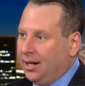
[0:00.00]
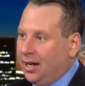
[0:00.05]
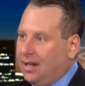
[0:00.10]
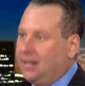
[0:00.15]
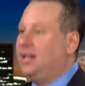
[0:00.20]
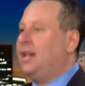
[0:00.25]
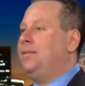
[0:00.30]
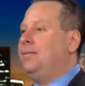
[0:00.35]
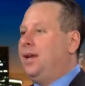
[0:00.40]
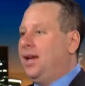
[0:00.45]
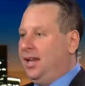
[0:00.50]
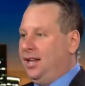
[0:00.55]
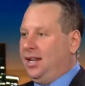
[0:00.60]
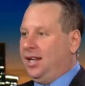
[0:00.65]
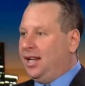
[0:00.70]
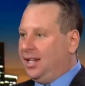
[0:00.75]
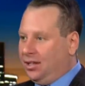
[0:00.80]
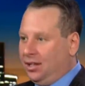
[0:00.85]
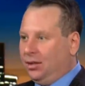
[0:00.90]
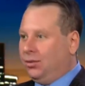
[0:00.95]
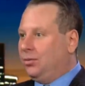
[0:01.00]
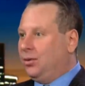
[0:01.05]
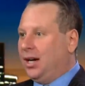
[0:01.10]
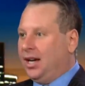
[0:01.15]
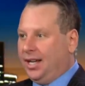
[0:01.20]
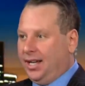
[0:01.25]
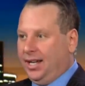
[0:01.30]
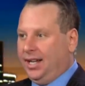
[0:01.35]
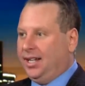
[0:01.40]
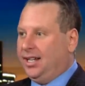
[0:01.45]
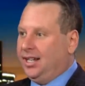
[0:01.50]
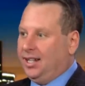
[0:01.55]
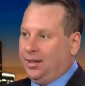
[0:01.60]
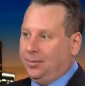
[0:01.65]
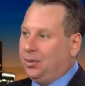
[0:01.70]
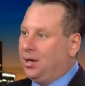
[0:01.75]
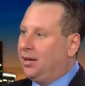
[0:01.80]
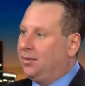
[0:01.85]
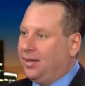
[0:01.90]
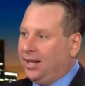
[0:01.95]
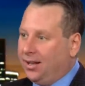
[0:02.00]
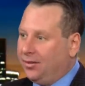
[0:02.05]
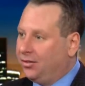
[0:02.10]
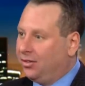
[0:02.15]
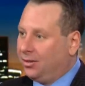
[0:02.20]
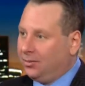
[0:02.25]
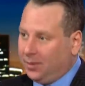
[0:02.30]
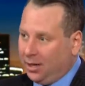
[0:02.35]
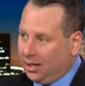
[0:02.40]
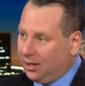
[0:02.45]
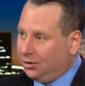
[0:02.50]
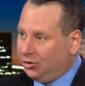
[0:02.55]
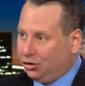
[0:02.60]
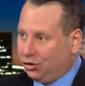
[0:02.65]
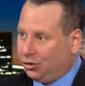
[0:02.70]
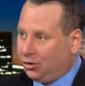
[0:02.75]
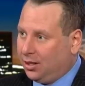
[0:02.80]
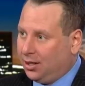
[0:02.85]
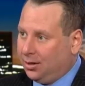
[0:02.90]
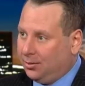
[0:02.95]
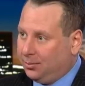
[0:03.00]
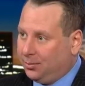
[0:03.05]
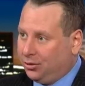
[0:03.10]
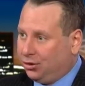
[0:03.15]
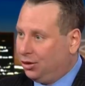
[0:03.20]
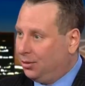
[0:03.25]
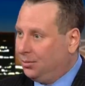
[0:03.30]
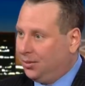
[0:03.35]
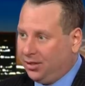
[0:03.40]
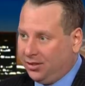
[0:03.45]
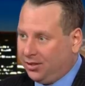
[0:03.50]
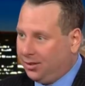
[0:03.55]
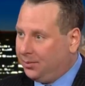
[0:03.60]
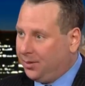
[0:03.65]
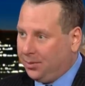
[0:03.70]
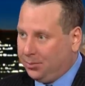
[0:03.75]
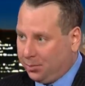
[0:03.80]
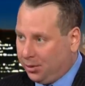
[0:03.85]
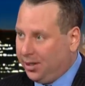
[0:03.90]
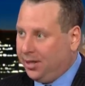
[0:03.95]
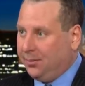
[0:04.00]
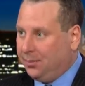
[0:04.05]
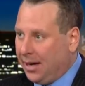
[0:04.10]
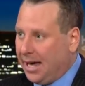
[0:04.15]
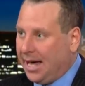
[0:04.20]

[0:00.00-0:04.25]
and they're right, and they probably have something on Trump. Trump did something pretty